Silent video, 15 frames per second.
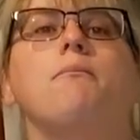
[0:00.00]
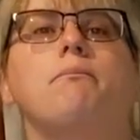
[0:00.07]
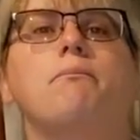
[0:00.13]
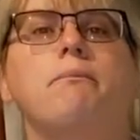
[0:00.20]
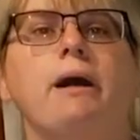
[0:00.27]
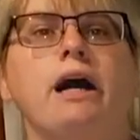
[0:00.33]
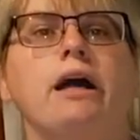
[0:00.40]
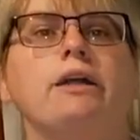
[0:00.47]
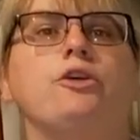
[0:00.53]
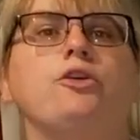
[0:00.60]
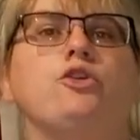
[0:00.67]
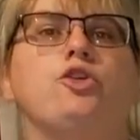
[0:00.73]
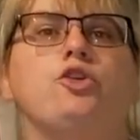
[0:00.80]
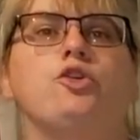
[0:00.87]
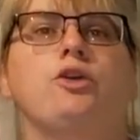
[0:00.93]
but you
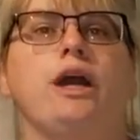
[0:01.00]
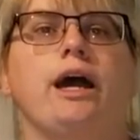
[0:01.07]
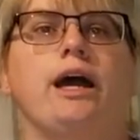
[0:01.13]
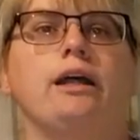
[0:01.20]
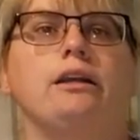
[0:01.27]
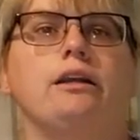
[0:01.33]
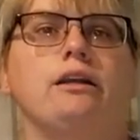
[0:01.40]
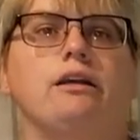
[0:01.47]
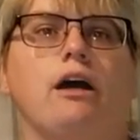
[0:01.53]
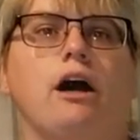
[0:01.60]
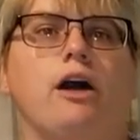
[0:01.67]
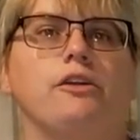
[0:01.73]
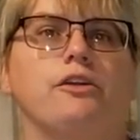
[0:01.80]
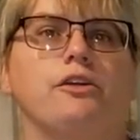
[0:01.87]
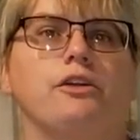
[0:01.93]
do get
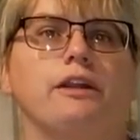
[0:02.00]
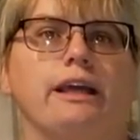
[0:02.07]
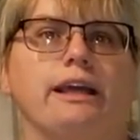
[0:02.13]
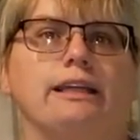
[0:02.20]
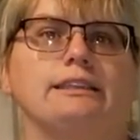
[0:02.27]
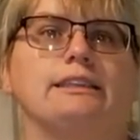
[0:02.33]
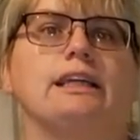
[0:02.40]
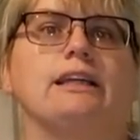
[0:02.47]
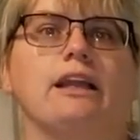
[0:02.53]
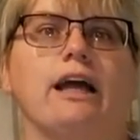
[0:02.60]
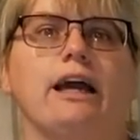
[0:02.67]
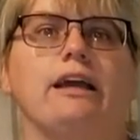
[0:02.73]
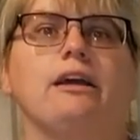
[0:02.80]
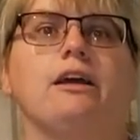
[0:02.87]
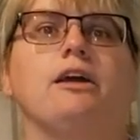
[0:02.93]
other things
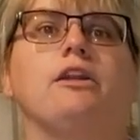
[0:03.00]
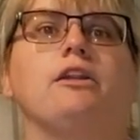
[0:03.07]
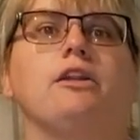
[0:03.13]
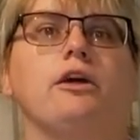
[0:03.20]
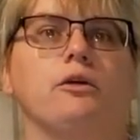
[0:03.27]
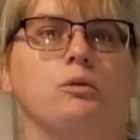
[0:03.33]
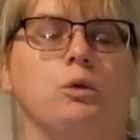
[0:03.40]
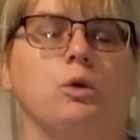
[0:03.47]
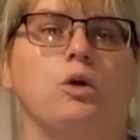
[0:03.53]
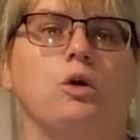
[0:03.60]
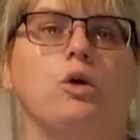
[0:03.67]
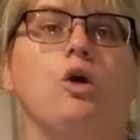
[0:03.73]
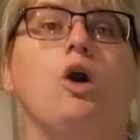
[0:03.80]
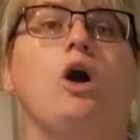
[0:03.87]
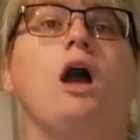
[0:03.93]
like their
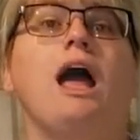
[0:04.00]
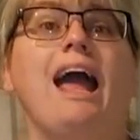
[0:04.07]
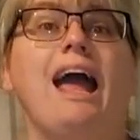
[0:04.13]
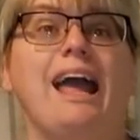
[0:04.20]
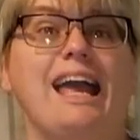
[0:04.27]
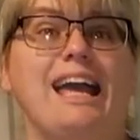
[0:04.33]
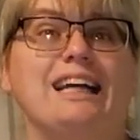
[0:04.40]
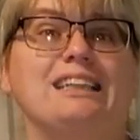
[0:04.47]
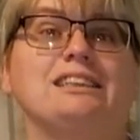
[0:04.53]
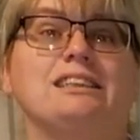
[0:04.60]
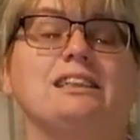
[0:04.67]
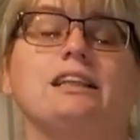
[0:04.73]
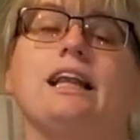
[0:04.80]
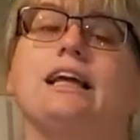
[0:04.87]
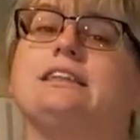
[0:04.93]
wool and
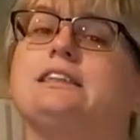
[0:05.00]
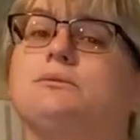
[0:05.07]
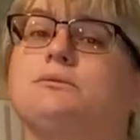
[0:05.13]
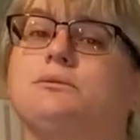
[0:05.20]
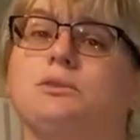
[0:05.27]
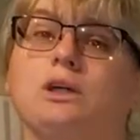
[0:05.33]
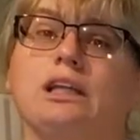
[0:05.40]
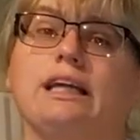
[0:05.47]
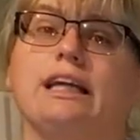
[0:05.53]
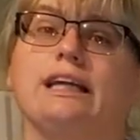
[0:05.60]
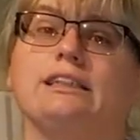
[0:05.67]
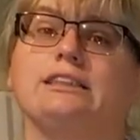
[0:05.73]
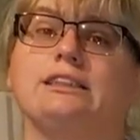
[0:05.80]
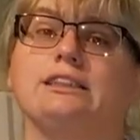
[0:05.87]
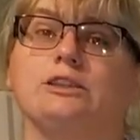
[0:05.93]
like some really
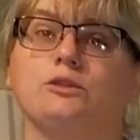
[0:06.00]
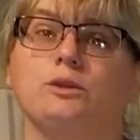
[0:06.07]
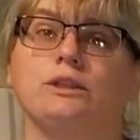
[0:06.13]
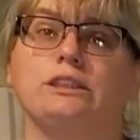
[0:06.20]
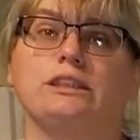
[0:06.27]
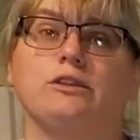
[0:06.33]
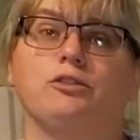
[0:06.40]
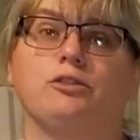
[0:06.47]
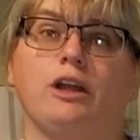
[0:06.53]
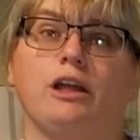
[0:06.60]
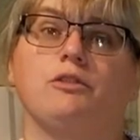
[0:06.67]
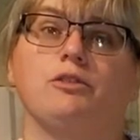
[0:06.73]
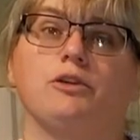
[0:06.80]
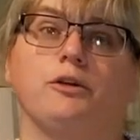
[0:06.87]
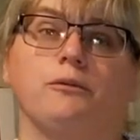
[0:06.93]
exquisite
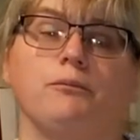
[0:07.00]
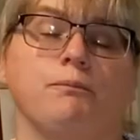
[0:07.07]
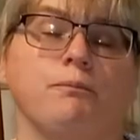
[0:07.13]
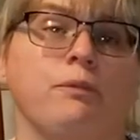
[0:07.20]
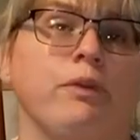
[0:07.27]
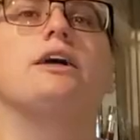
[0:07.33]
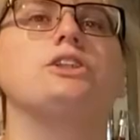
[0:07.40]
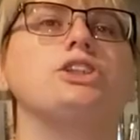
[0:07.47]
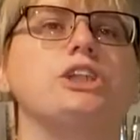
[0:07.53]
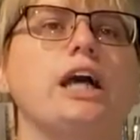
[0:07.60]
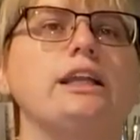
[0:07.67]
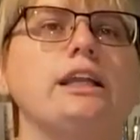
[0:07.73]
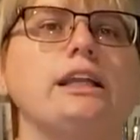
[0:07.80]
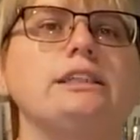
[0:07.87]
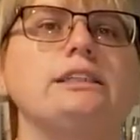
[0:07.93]
flavor.
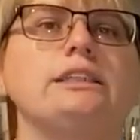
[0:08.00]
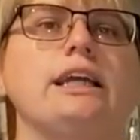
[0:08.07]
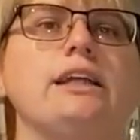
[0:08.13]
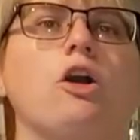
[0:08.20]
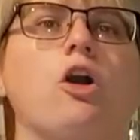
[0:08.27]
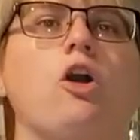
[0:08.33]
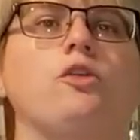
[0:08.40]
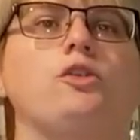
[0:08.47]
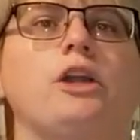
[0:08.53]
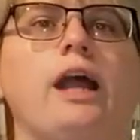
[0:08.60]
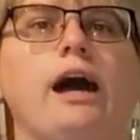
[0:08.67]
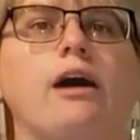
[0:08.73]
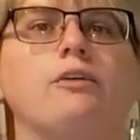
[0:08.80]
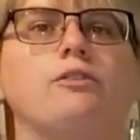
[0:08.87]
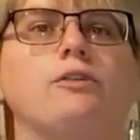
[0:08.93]
Shetlands can often
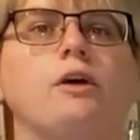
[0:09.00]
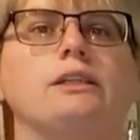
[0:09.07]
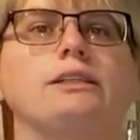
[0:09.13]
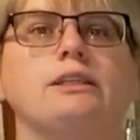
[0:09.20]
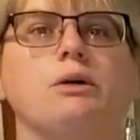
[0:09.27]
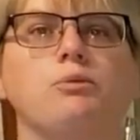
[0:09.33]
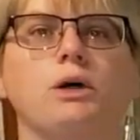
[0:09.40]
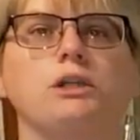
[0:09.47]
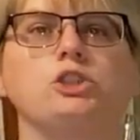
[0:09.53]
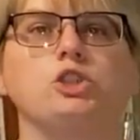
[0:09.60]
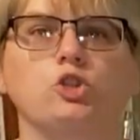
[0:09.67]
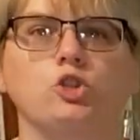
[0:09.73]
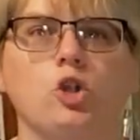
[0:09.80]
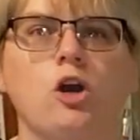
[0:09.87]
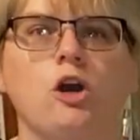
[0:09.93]
have a somewhat
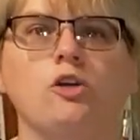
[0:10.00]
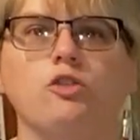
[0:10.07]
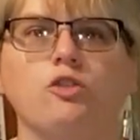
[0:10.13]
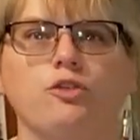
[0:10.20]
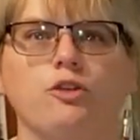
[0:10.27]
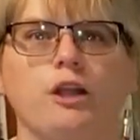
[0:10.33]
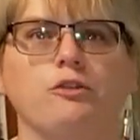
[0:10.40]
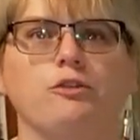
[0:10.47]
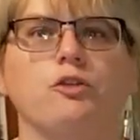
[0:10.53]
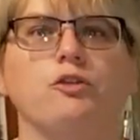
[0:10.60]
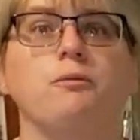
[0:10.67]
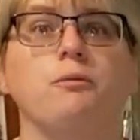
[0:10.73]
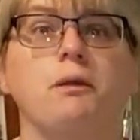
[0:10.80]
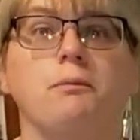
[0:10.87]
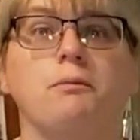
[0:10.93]
strong flavor for
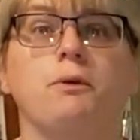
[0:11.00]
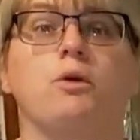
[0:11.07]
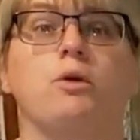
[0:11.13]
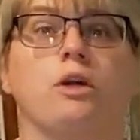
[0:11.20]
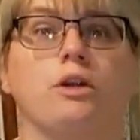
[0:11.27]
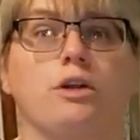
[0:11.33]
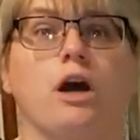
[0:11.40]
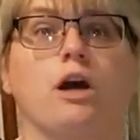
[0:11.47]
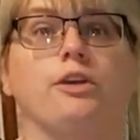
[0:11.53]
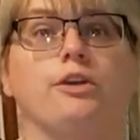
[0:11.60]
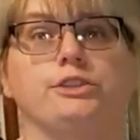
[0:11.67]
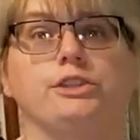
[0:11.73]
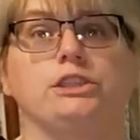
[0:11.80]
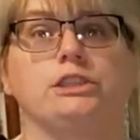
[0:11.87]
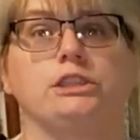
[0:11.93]
people who are not
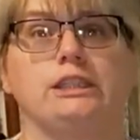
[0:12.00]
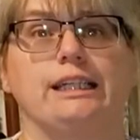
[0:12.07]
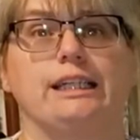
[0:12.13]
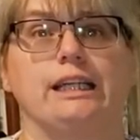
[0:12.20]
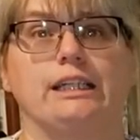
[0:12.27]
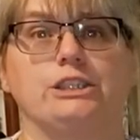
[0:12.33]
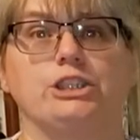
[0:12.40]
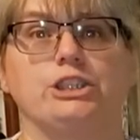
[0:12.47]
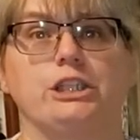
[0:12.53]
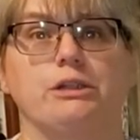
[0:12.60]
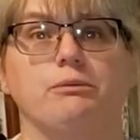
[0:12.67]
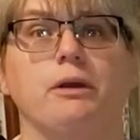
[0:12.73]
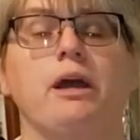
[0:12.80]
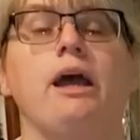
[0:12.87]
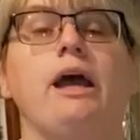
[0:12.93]
used to eating sheep,
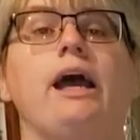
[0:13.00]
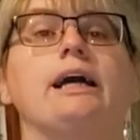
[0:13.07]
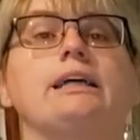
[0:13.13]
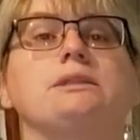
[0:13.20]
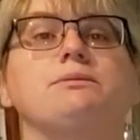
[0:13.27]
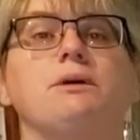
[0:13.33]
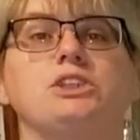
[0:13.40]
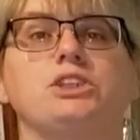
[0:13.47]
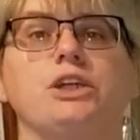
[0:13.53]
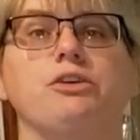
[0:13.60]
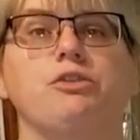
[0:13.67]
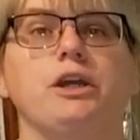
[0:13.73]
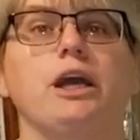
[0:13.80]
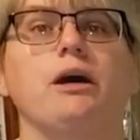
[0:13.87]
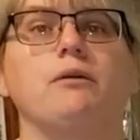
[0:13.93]
especially if
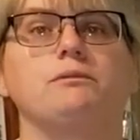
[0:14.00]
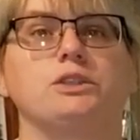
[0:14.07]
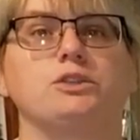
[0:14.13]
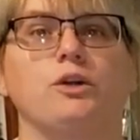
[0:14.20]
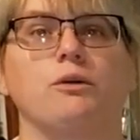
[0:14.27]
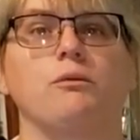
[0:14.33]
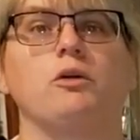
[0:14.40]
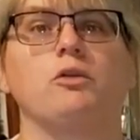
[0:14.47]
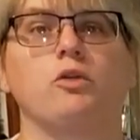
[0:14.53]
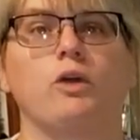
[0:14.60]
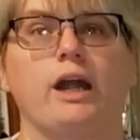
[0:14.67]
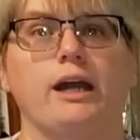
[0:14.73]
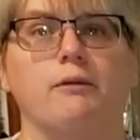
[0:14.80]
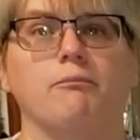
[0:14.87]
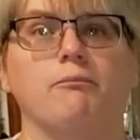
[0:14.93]
it comes from a
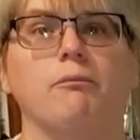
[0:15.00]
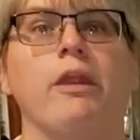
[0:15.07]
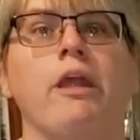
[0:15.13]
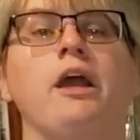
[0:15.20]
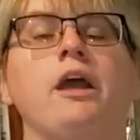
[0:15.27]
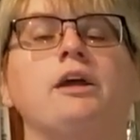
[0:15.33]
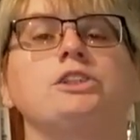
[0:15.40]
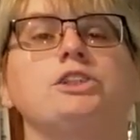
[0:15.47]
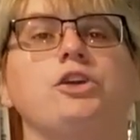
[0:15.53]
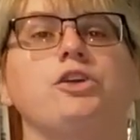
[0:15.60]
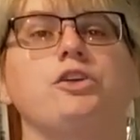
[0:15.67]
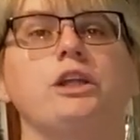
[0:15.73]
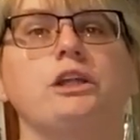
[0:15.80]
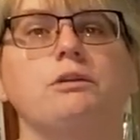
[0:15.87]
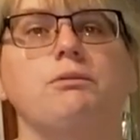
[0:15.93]
ram. So you
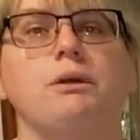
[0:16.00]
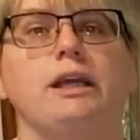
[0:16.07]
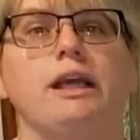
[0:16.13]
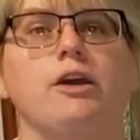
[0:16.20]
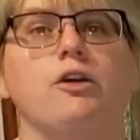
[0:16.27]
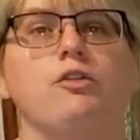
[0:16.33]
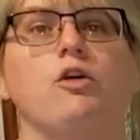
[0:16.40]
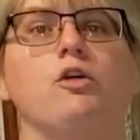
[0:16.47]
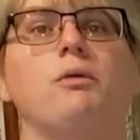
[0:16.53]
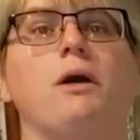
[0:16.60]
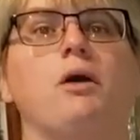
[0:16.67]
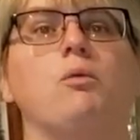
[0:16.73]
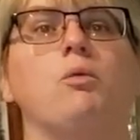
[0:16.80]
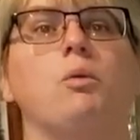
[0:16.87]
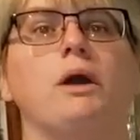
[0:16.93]
need to be careful
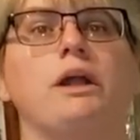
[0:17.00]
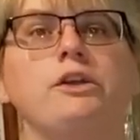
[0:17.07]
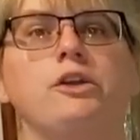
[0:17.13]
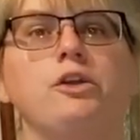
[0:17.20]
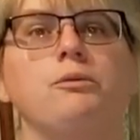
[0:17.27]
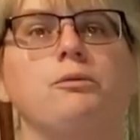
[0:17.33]
about when you